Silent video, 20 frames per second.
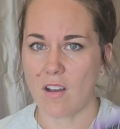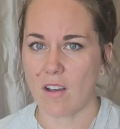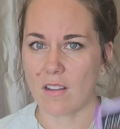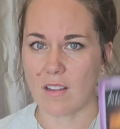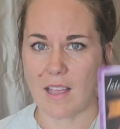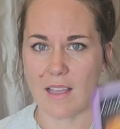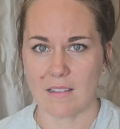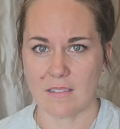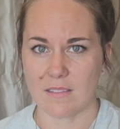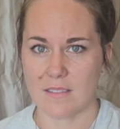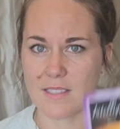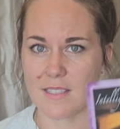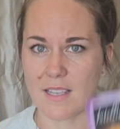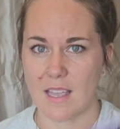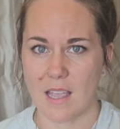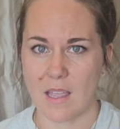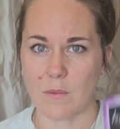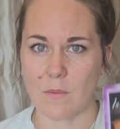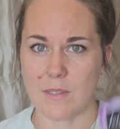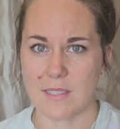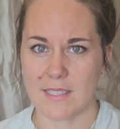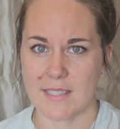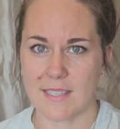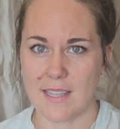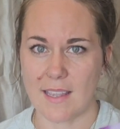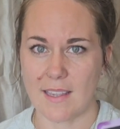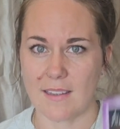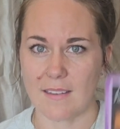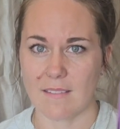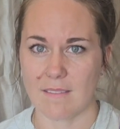all else, I would
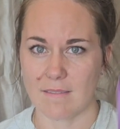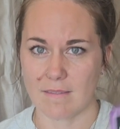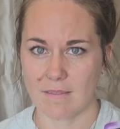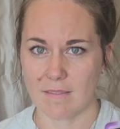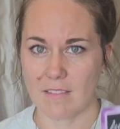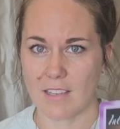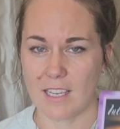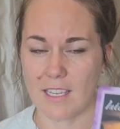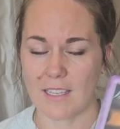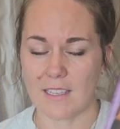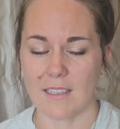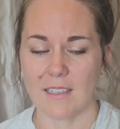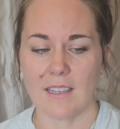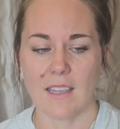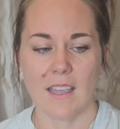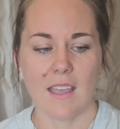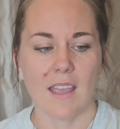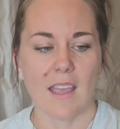say, okay?